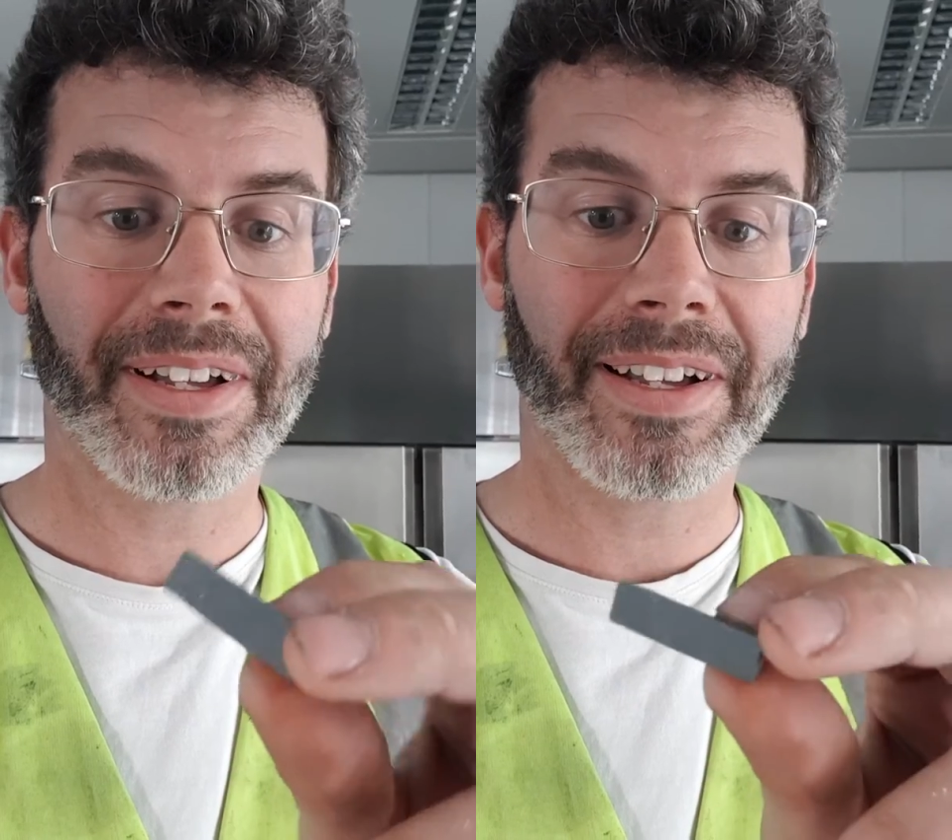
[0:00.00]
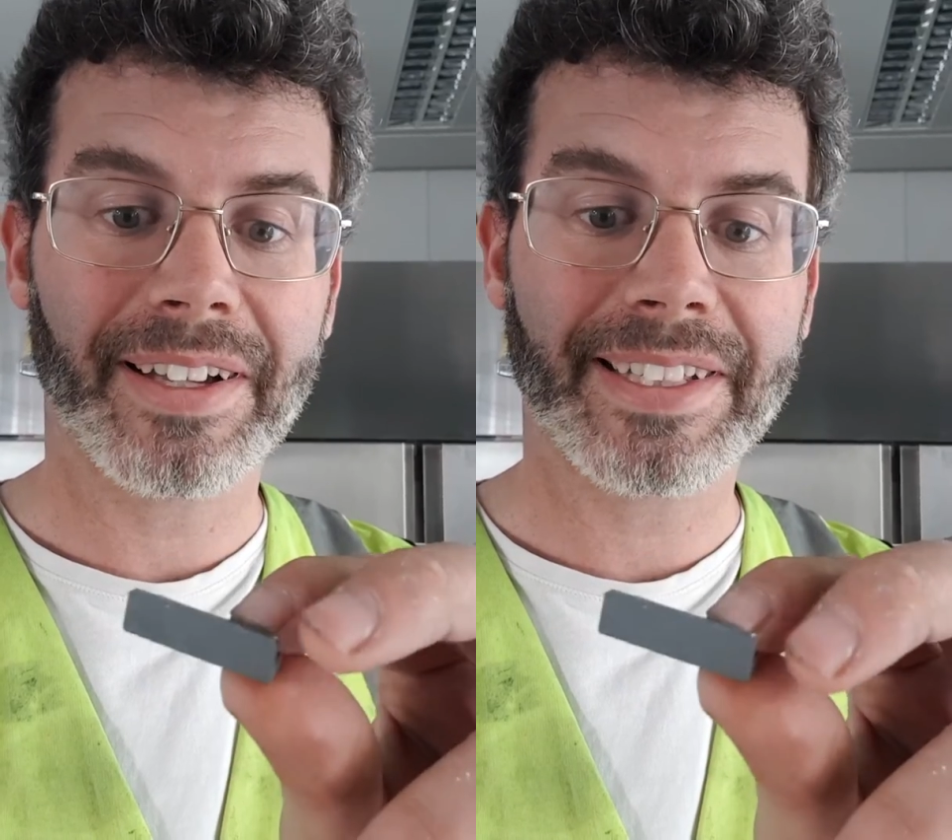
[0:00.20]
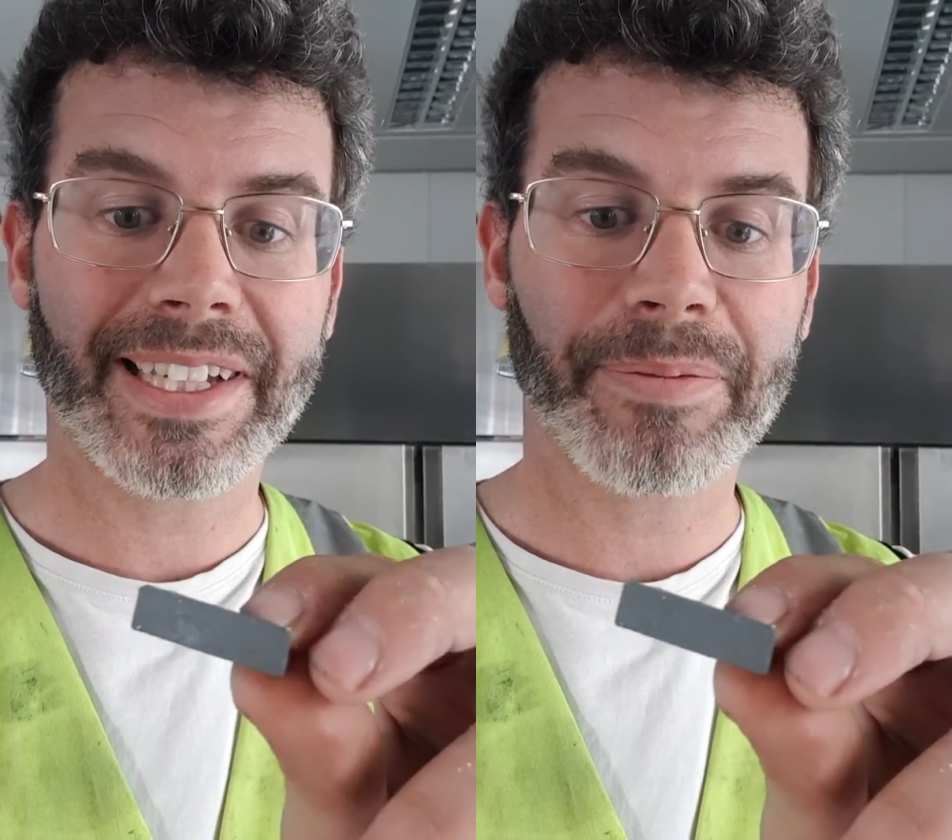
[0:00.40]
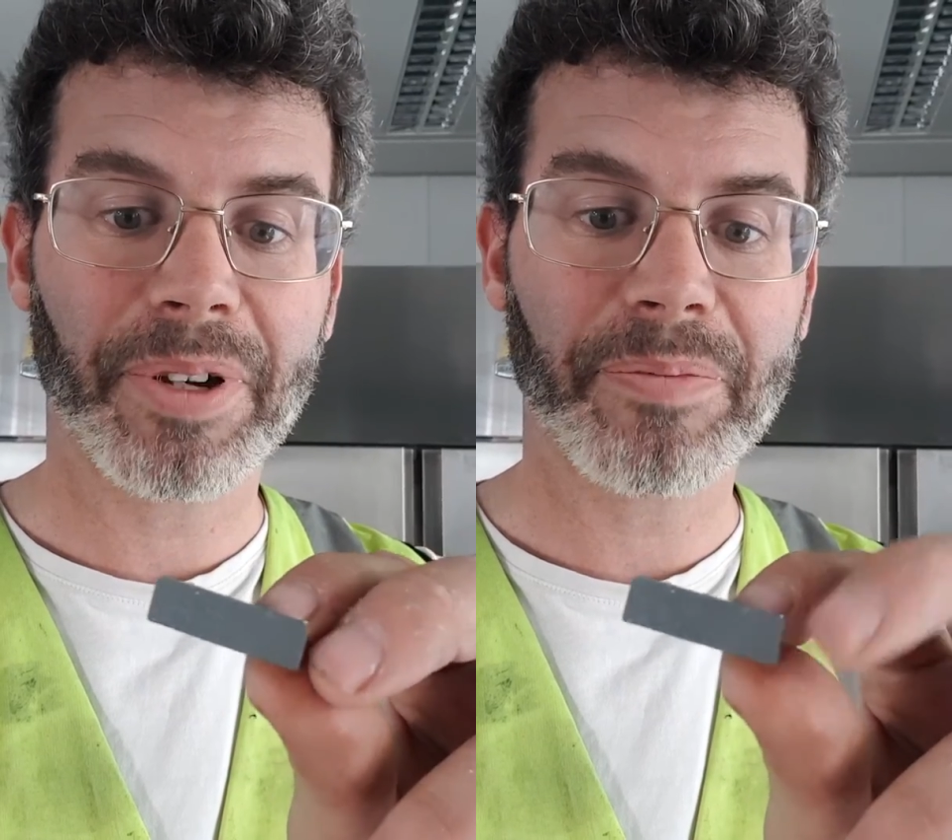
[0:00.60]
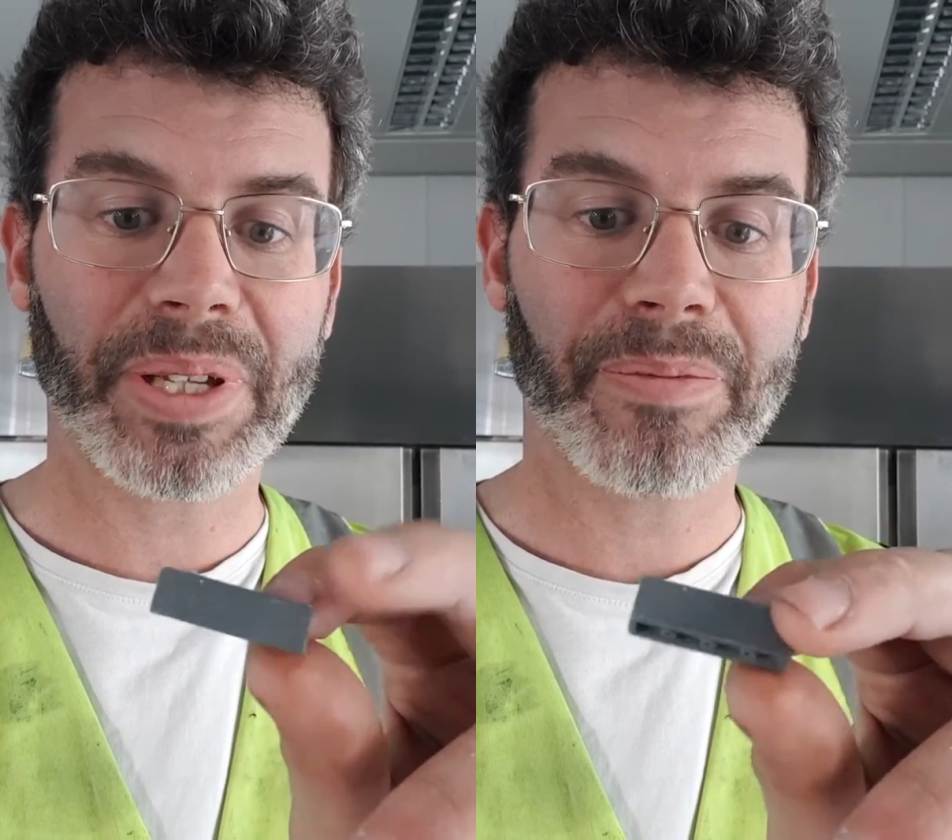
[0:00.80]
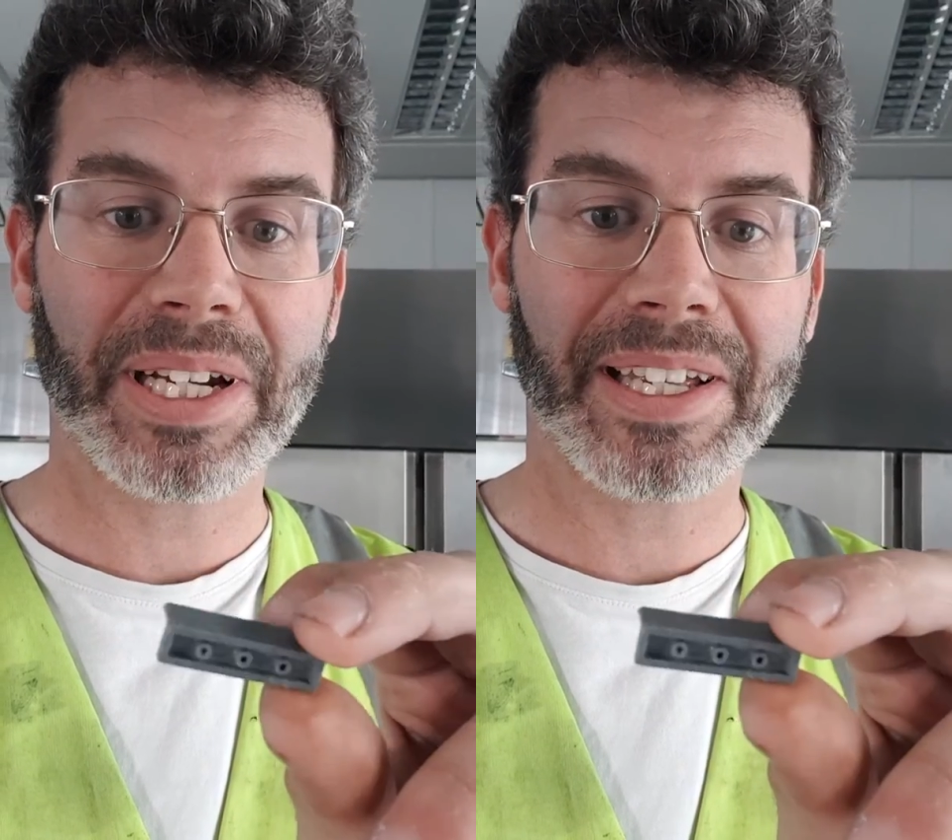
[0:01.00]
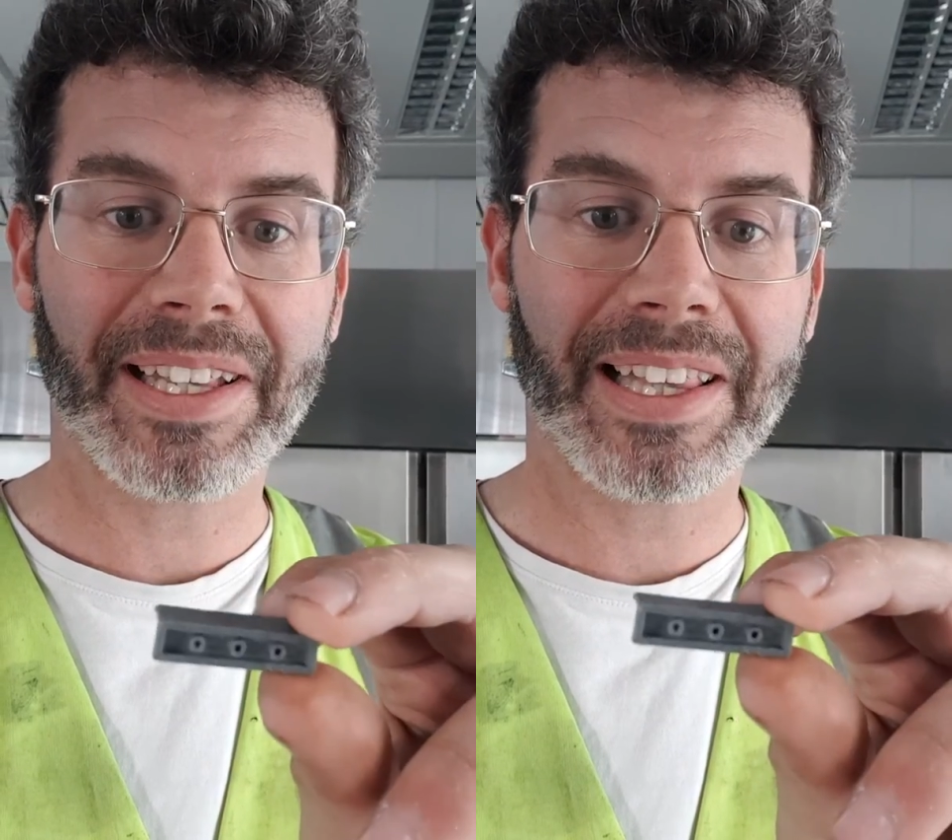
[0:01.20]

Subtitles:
I think it might be a bit of